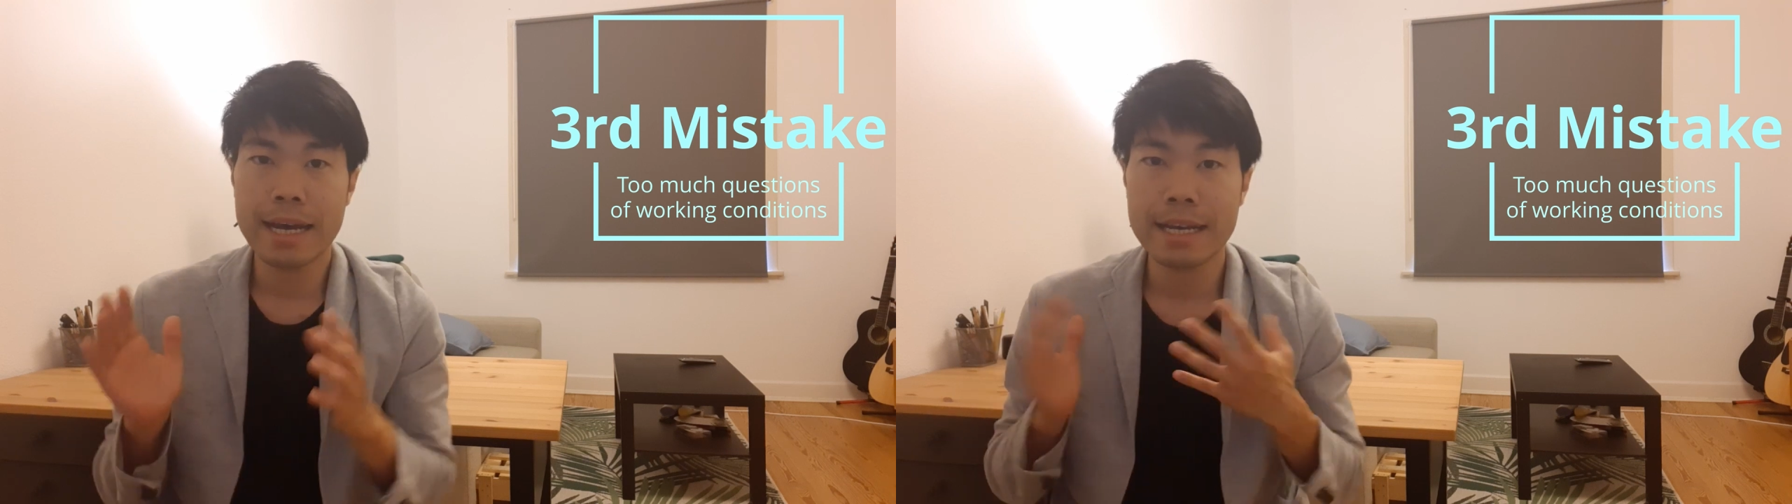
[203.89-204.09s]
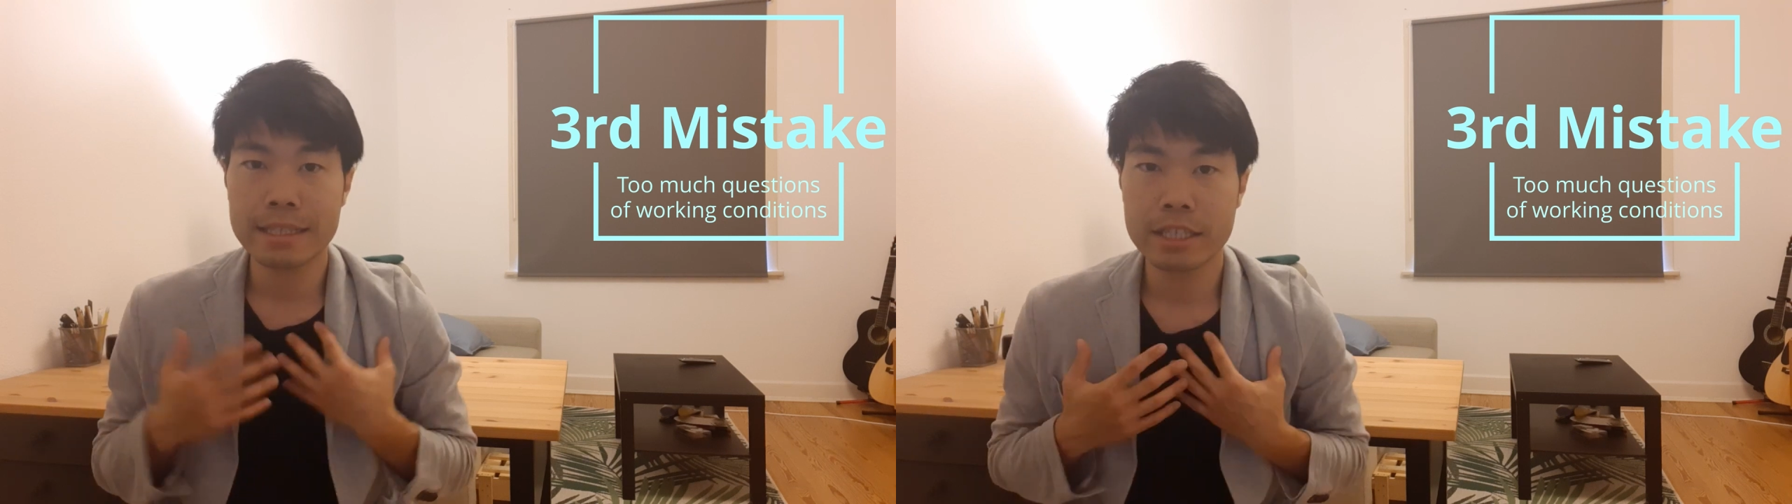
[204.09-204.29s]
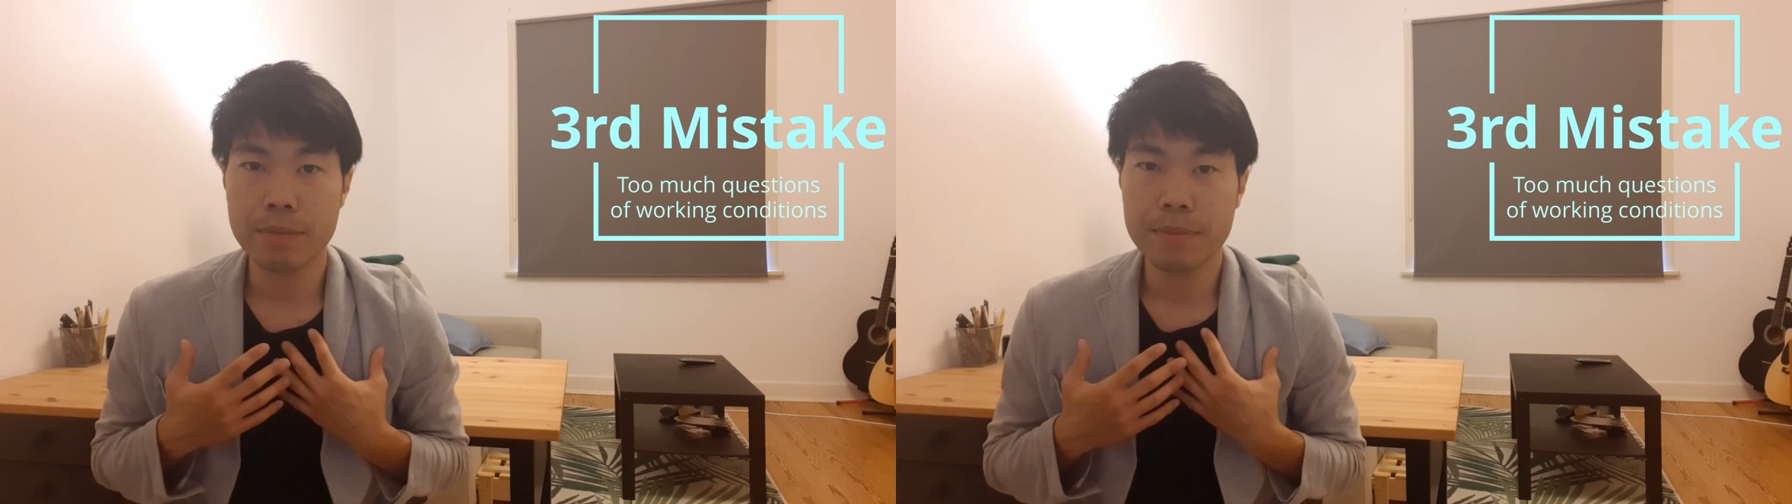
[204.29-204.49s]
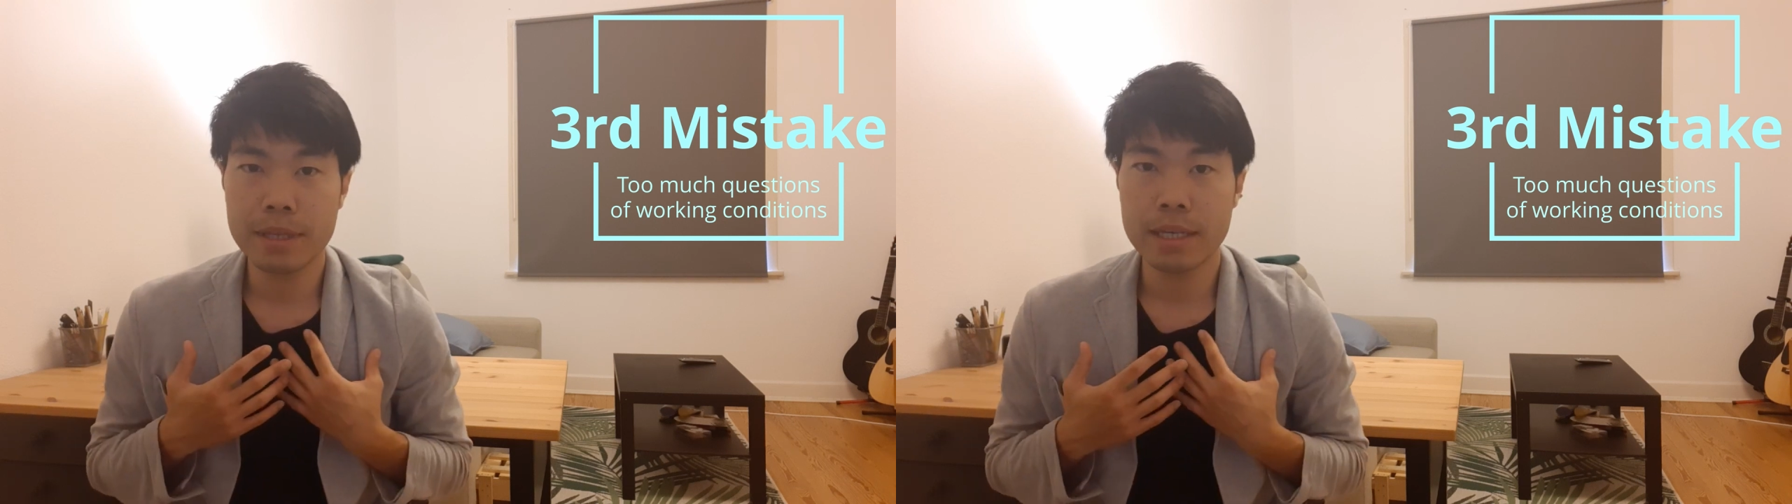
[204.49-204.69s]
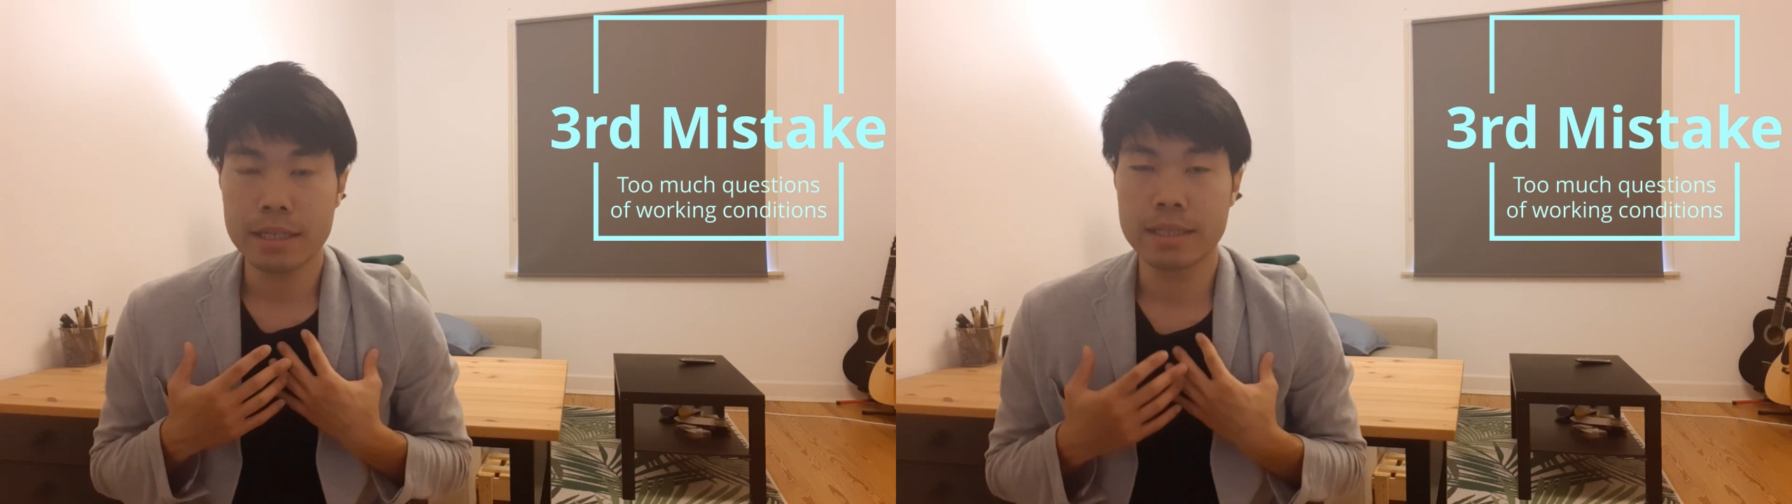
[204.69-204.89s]
as
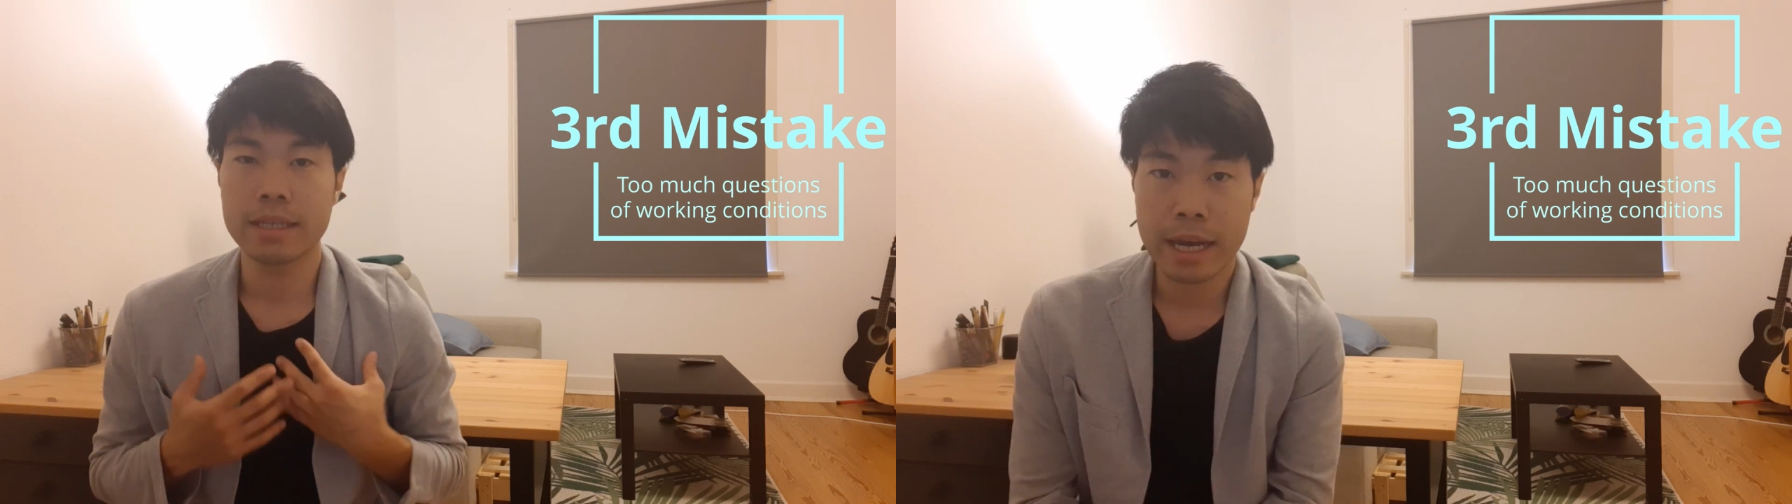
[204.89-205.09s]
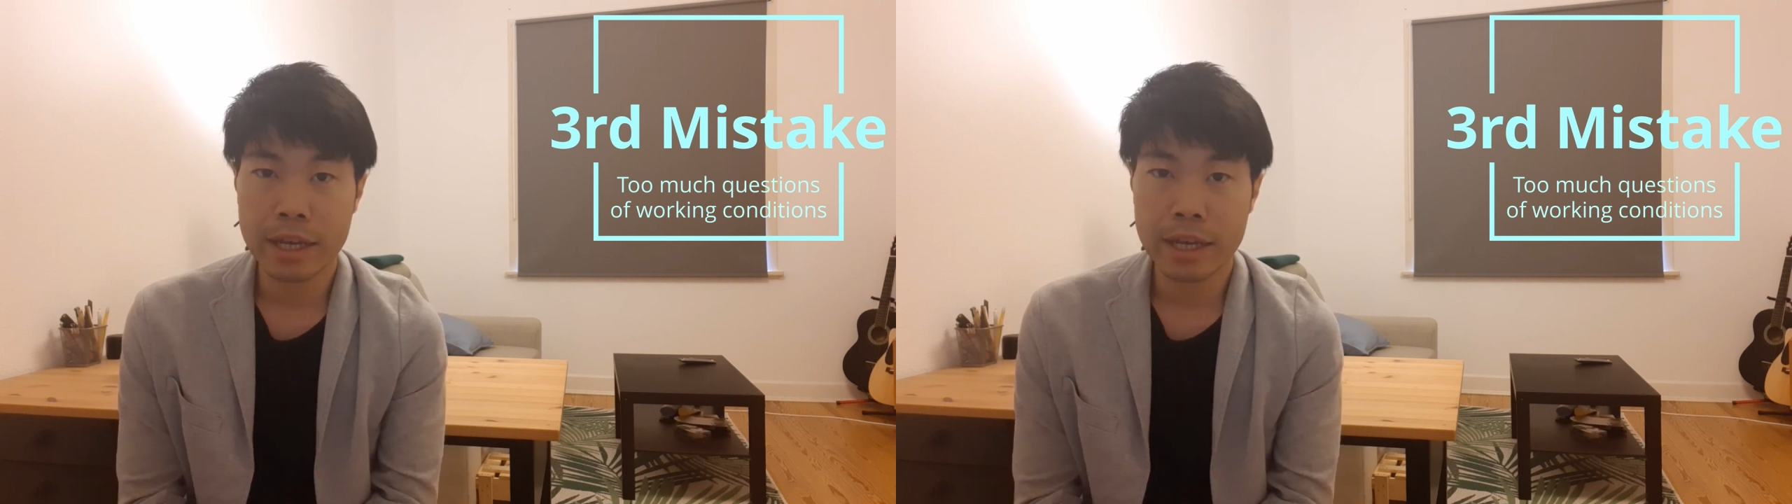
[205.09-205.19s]
Japanese,